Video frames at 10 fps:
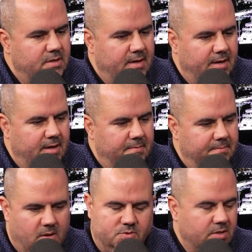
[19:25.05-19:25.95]
I
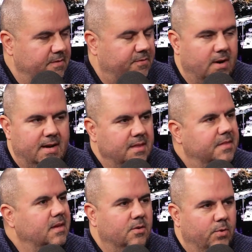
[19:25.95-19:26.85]
was looking for
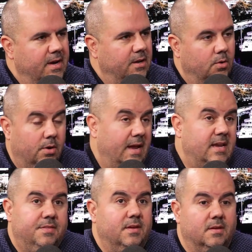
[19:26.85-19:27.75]
anything in radio or
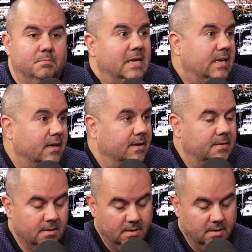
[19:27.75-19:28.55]
anything in media.